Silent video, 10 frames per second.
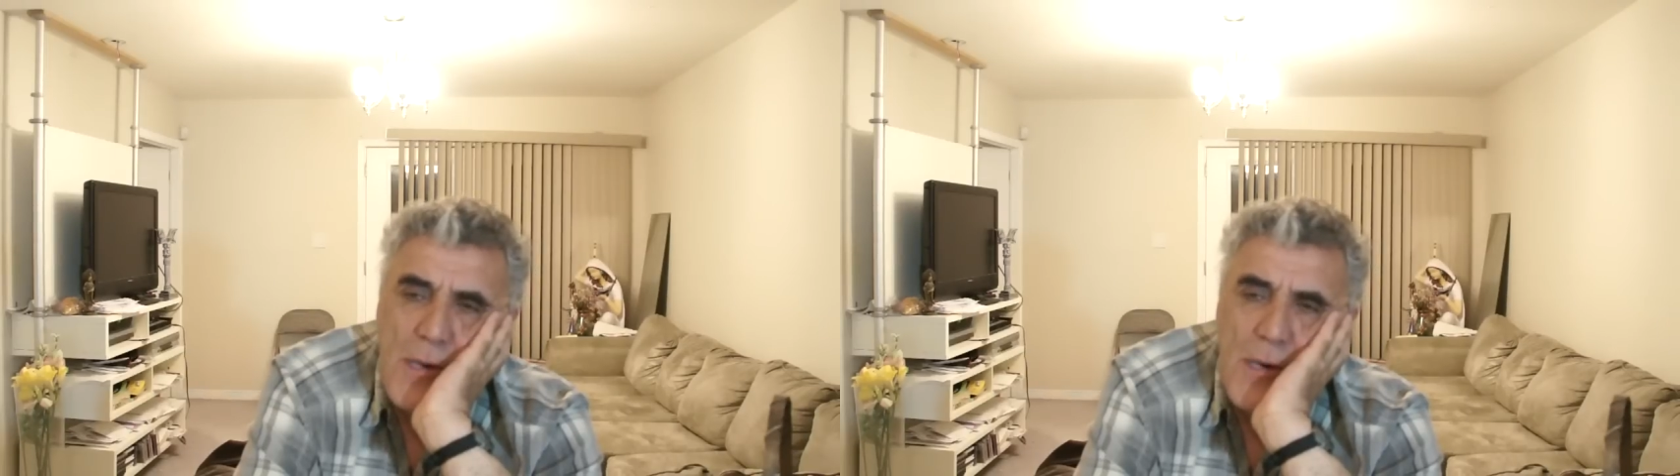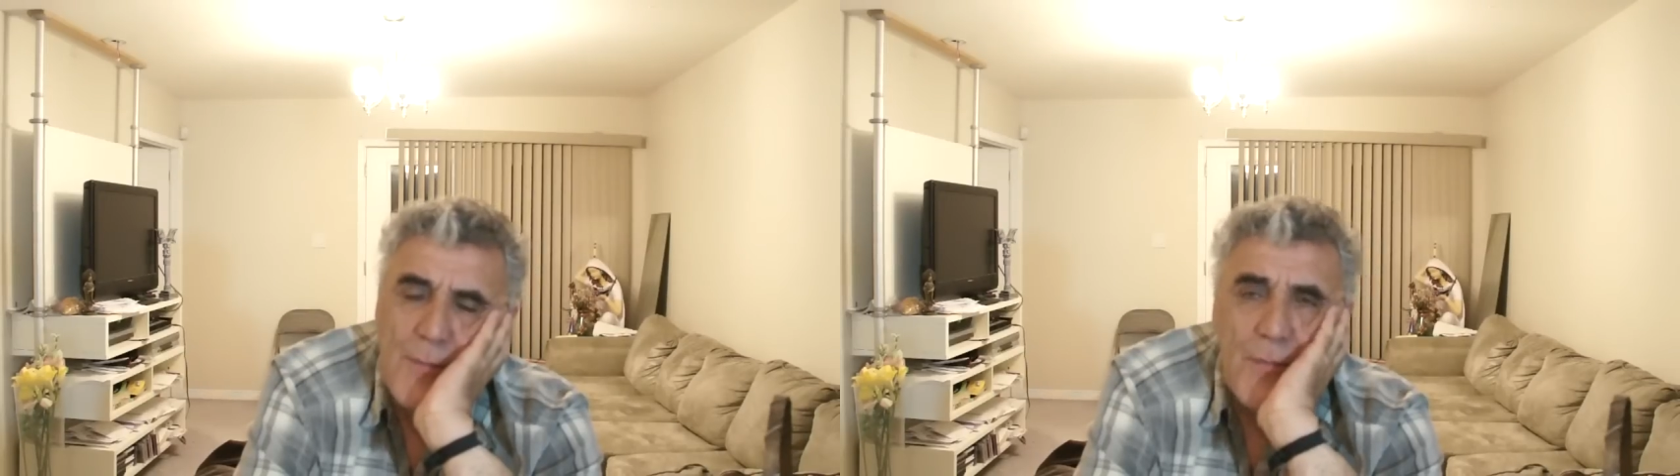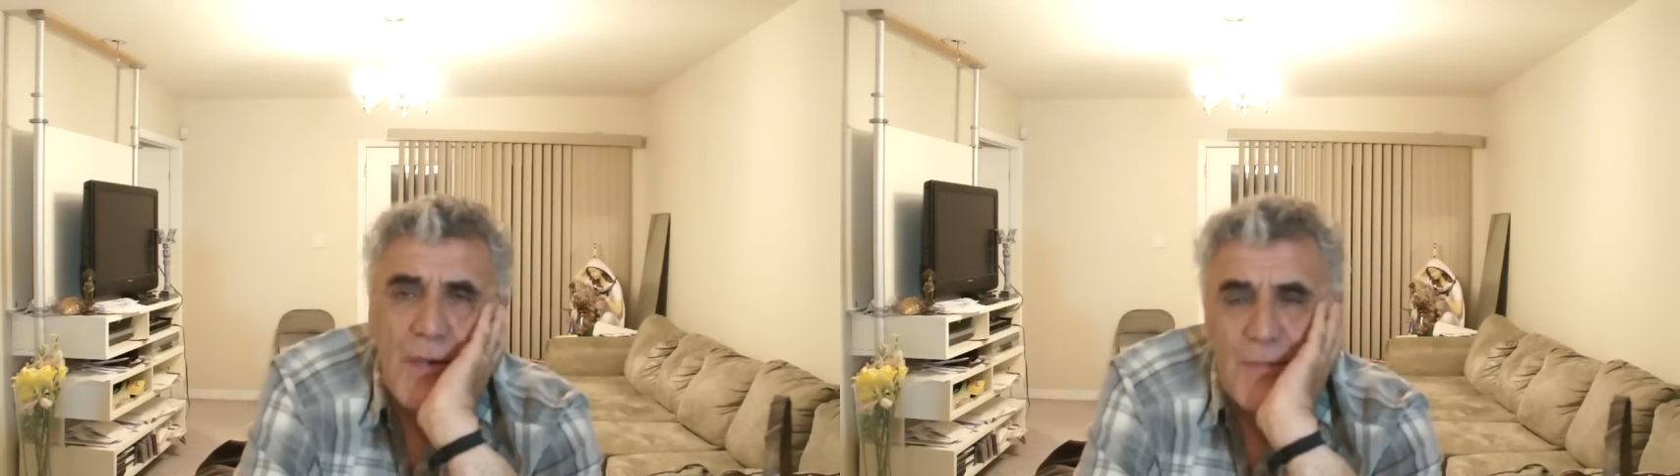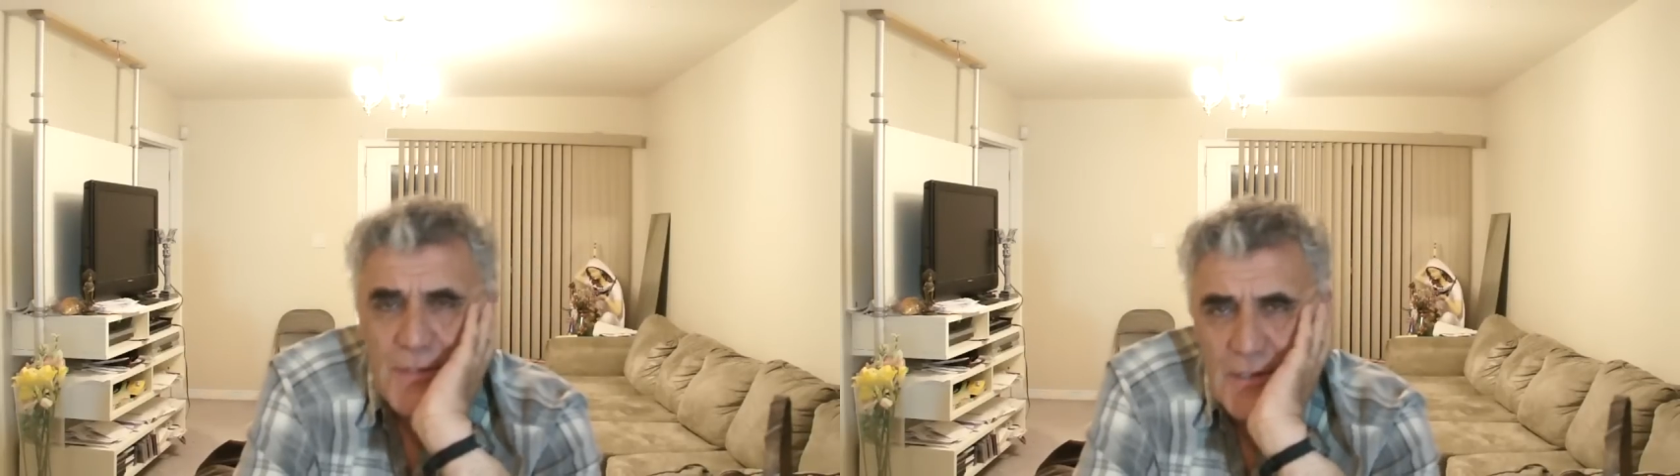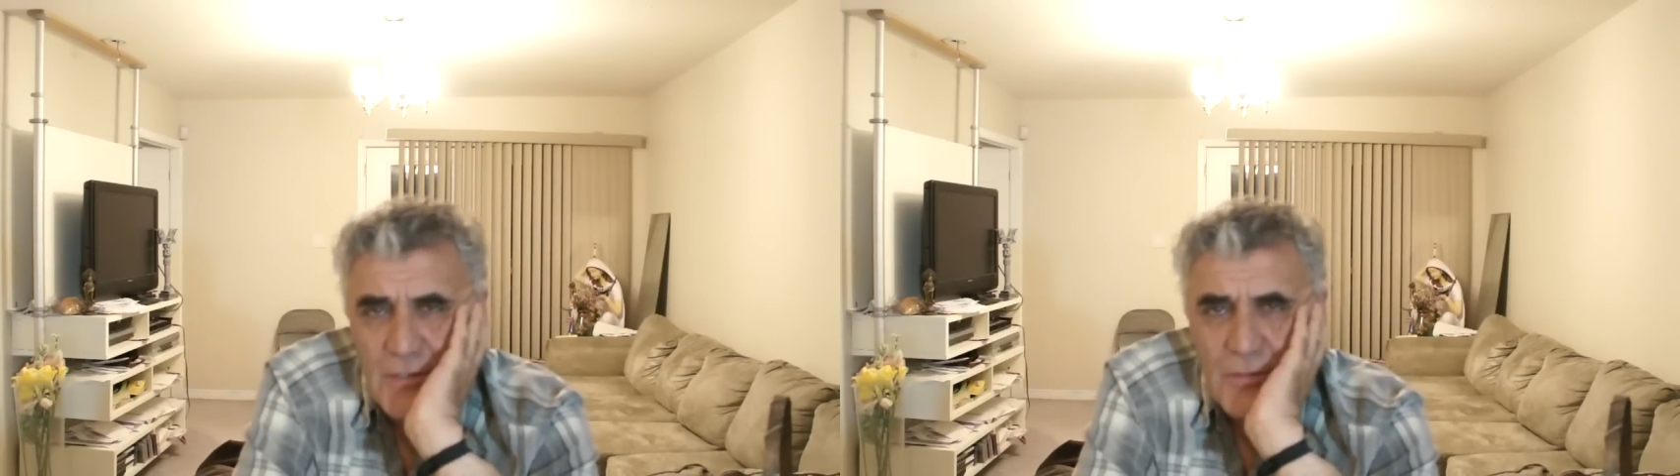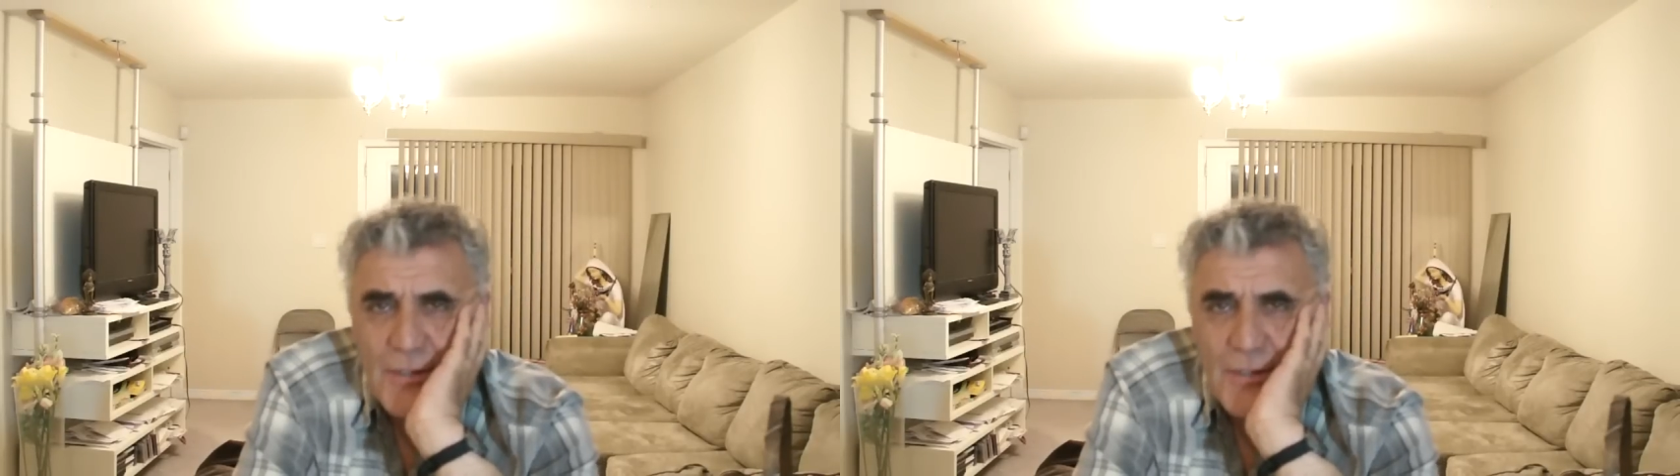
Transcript: it might be a sexual